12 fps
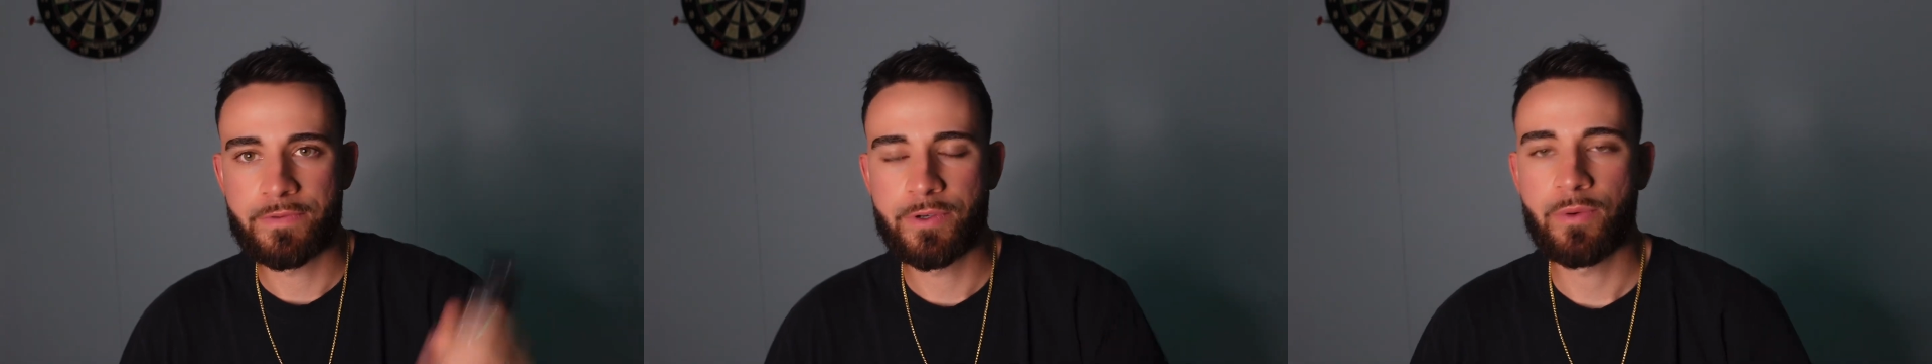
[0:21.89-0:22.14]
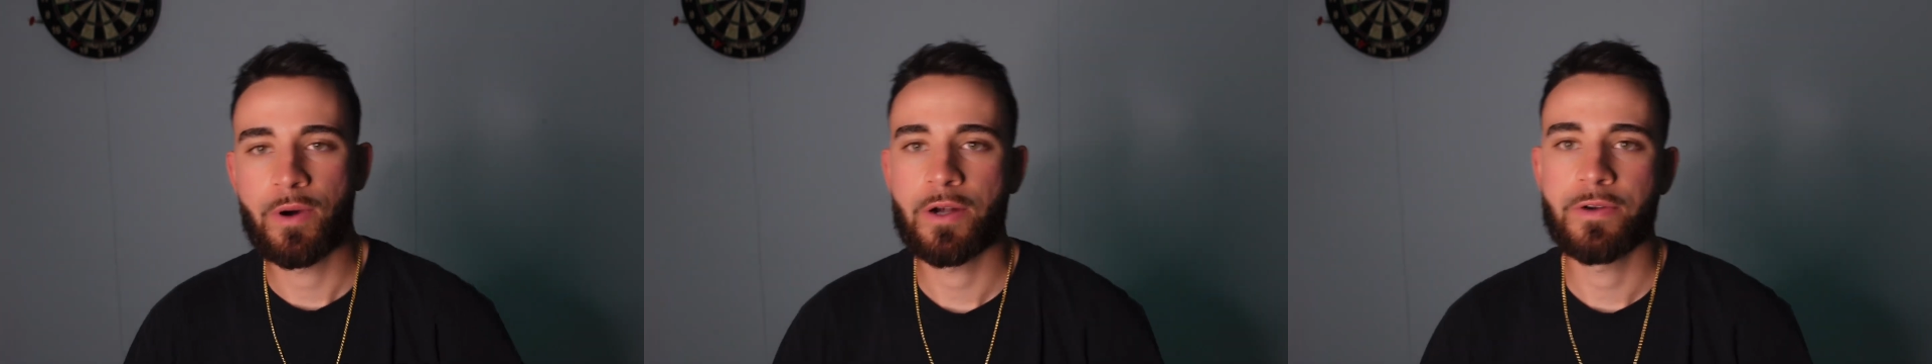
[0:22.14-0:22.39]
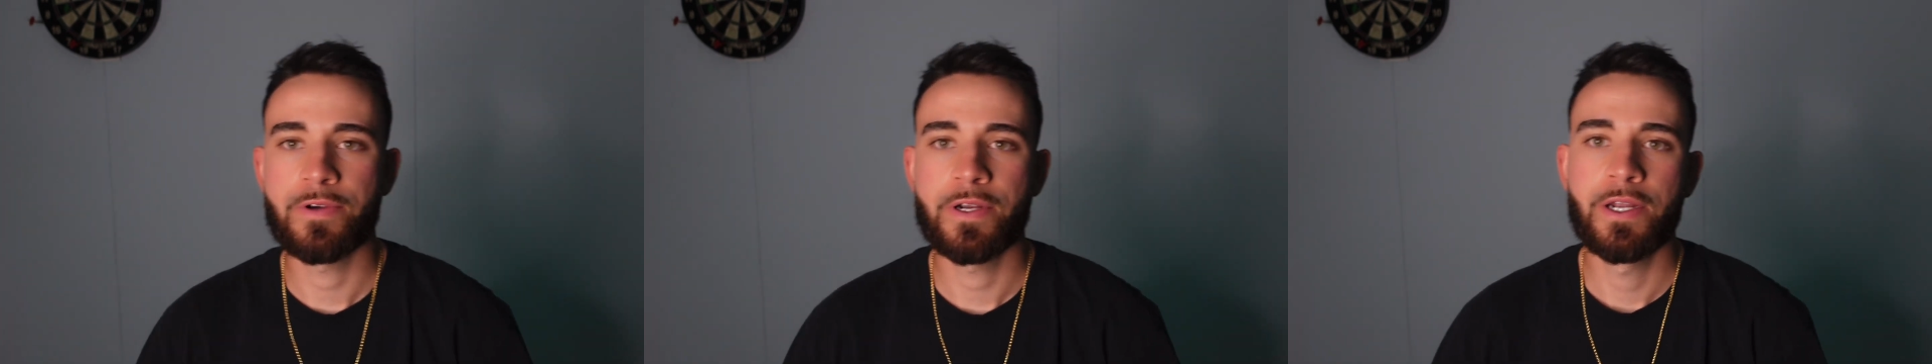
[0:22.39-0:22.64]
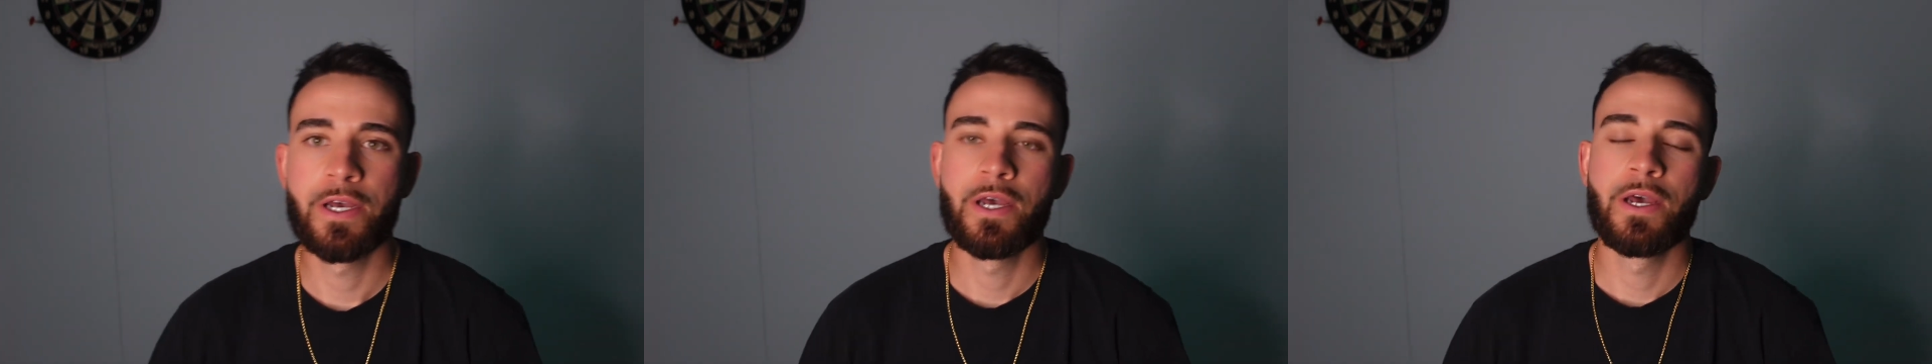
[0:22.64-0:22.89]

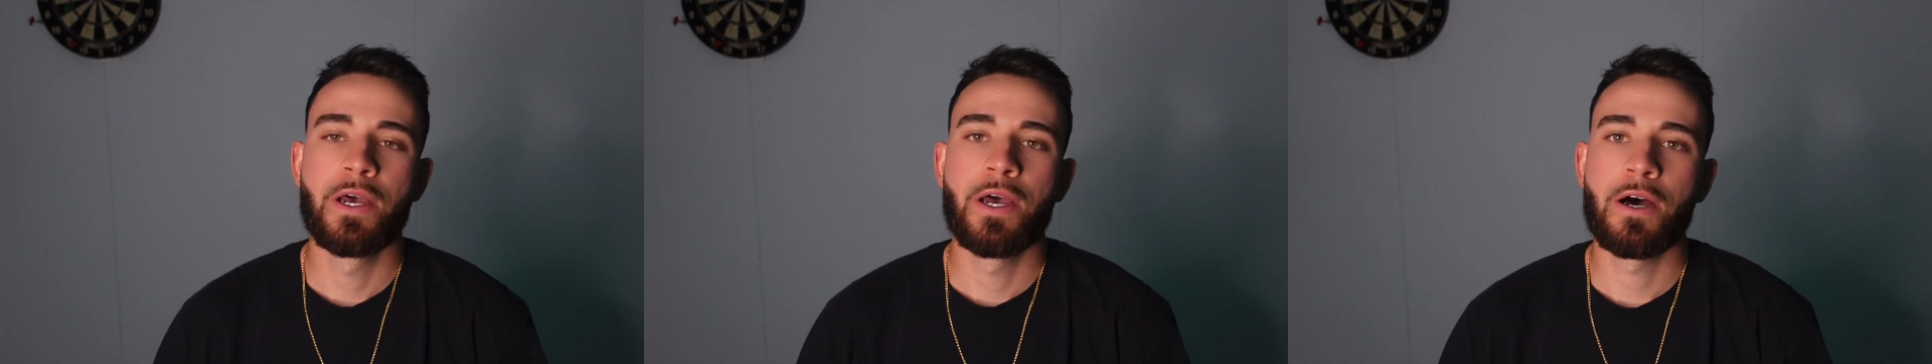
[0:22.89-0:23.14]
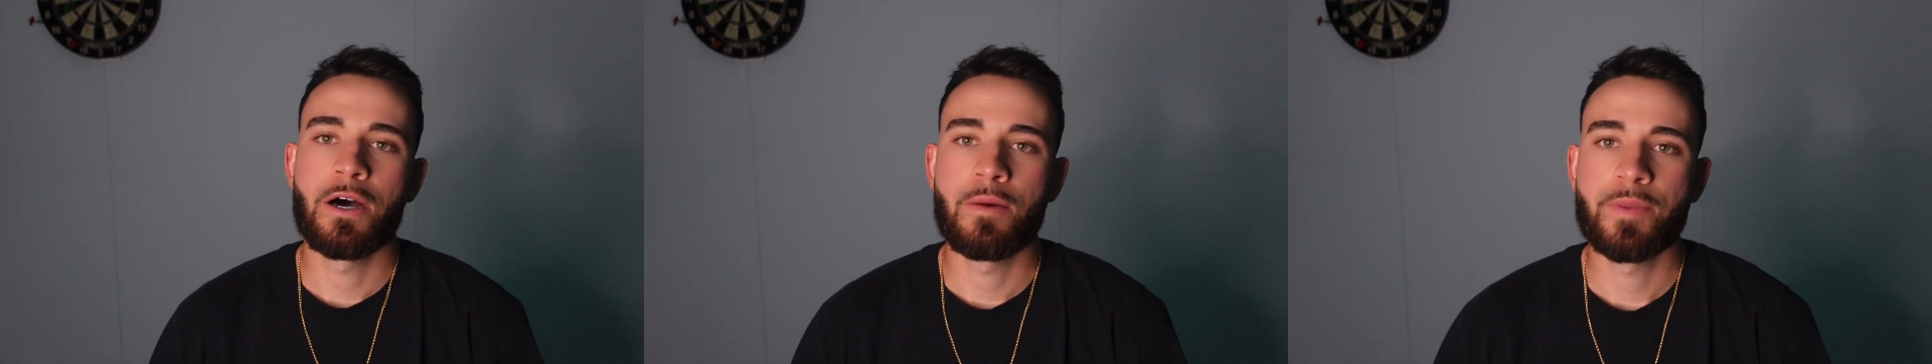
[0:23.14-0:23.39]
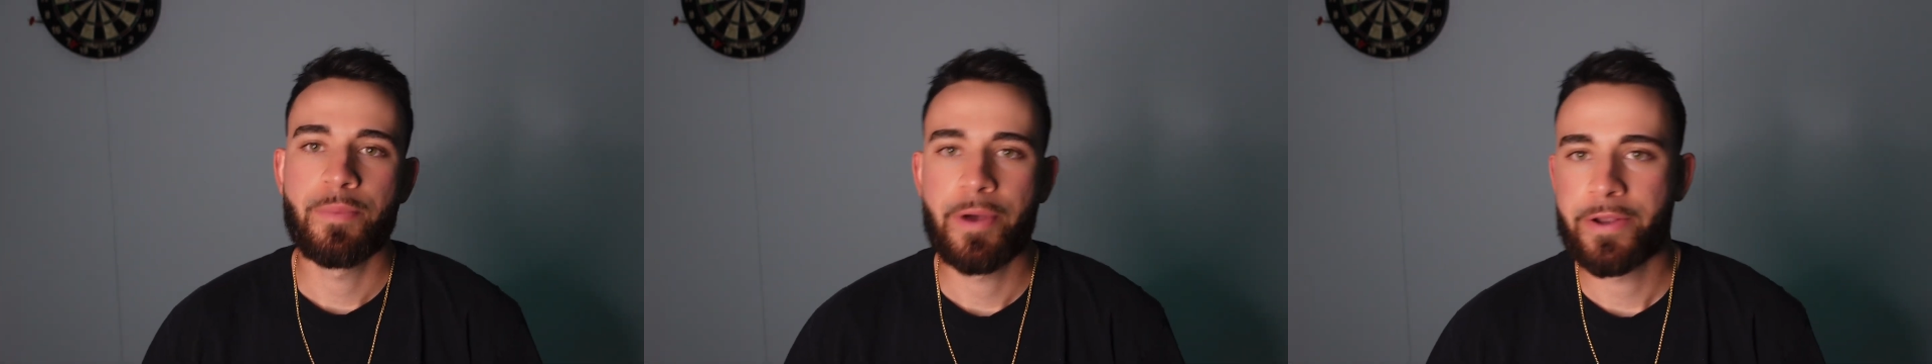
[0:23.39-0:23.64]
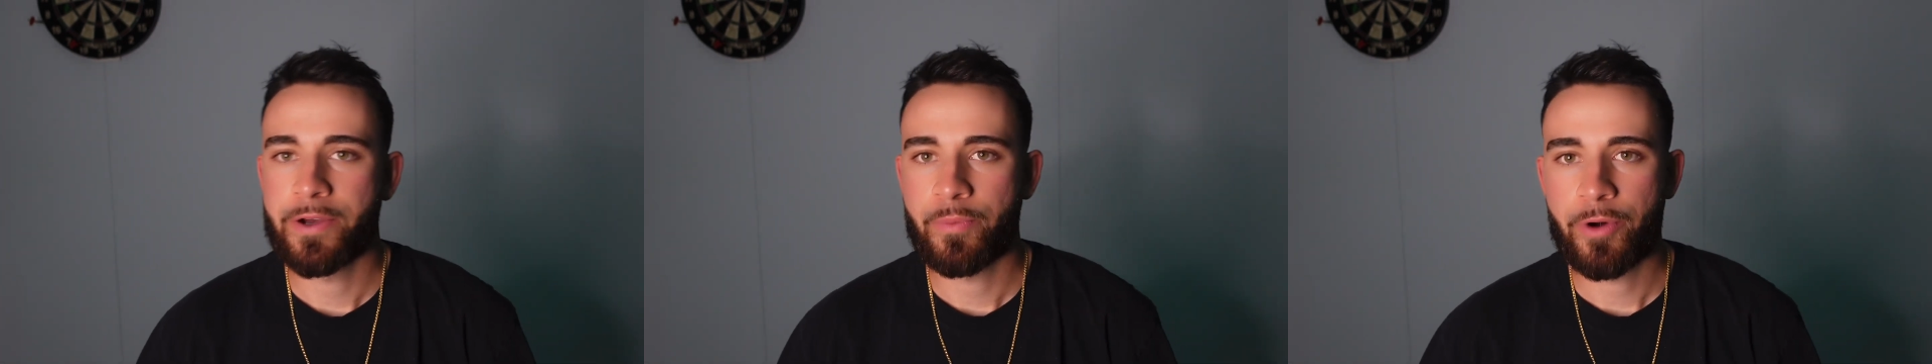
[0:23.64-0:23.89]
$200,
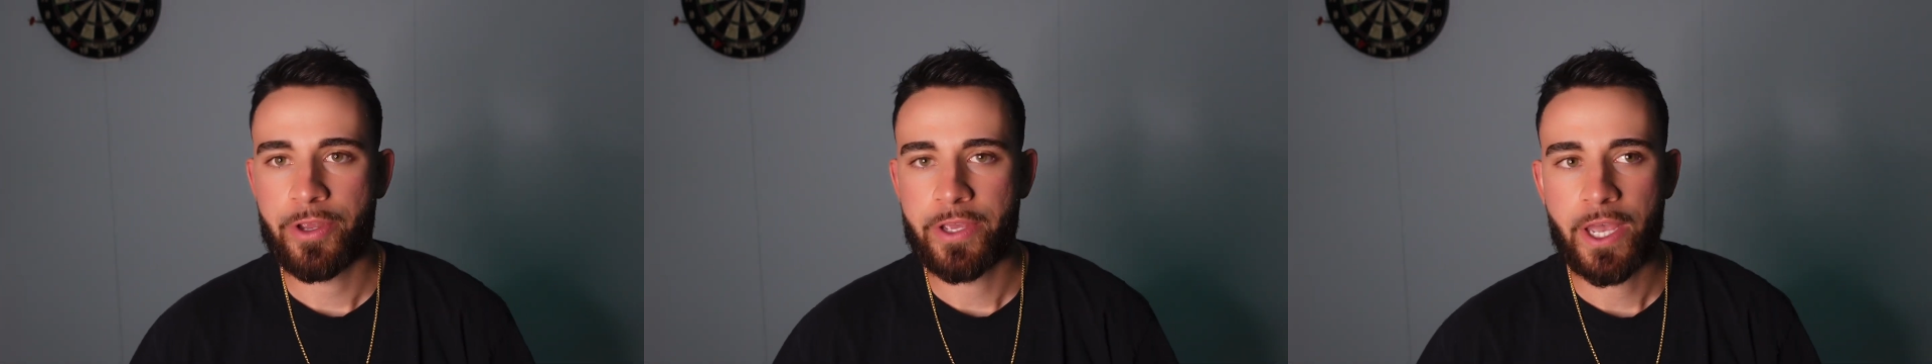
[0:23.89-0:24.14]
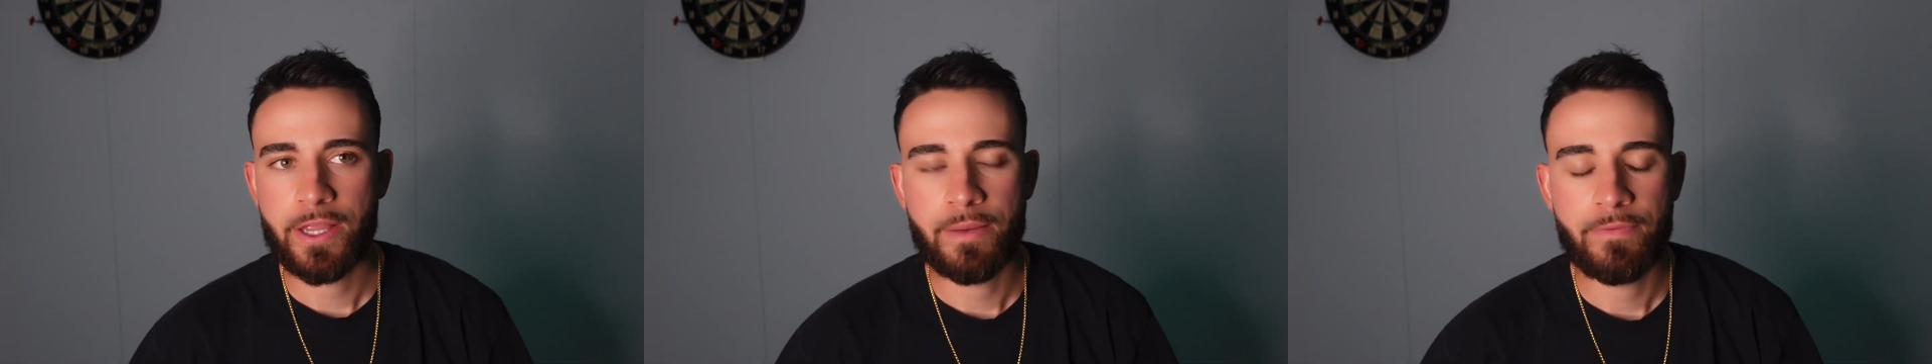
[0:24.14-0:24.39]
depending on where you get them